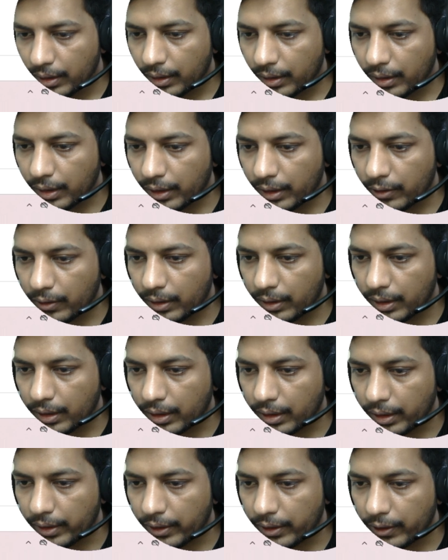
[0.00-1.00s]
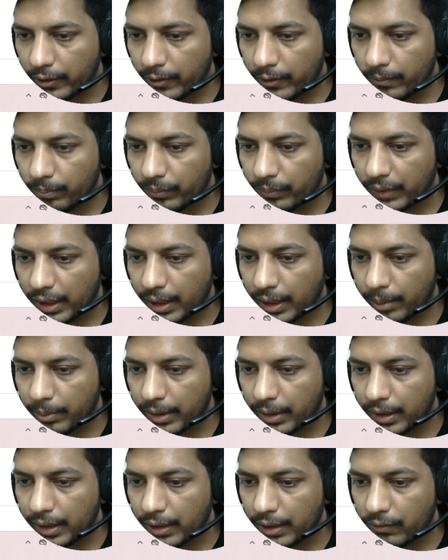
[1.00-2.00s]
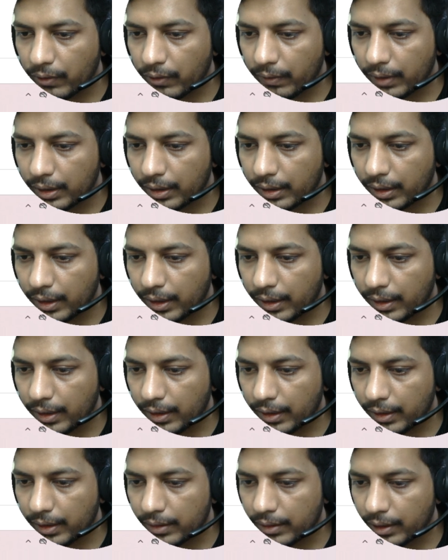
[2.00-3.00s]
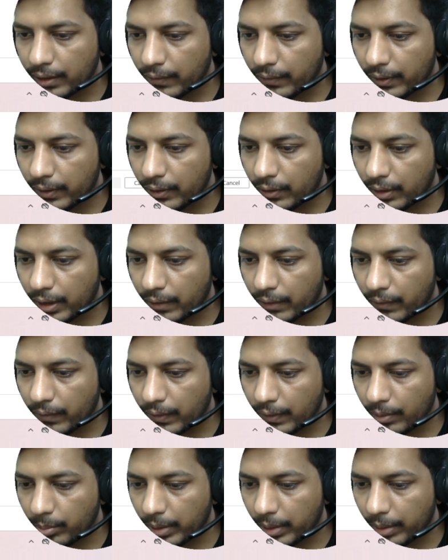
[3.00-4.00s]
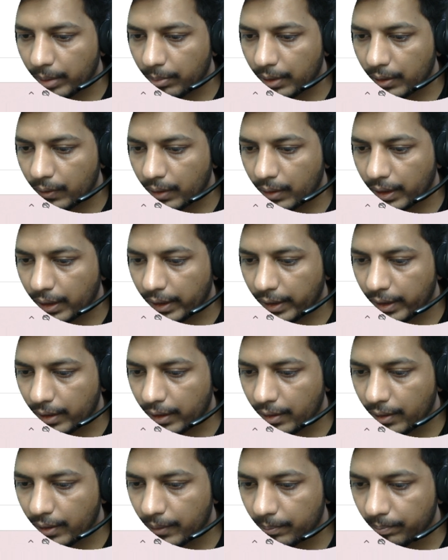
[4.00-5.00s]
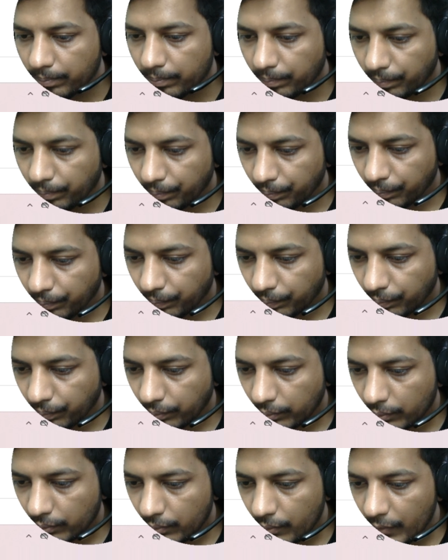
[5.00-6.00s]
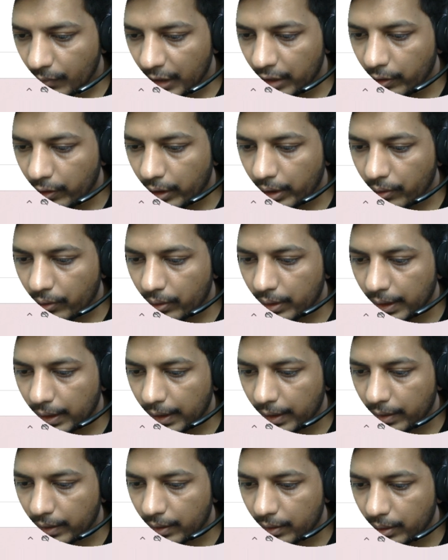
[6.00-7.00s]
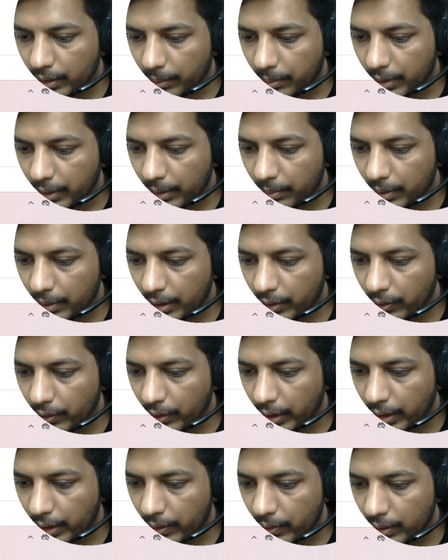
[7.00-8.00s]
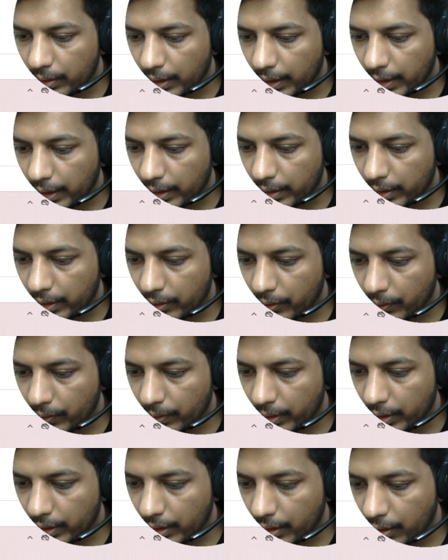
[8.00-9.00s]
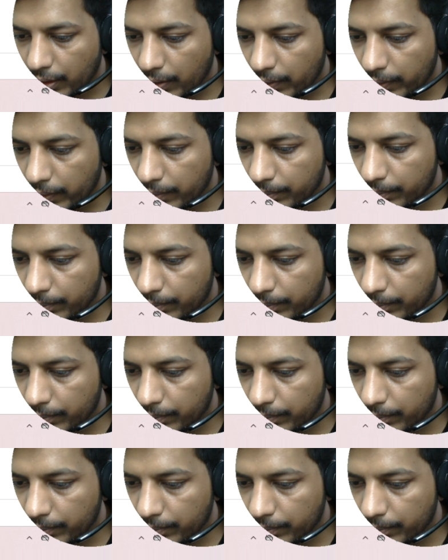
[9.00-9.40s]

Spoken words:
Click on the continue. After that, we will create a link service so that we will be able to connect. You have to select the subscription. You have to select the storage account.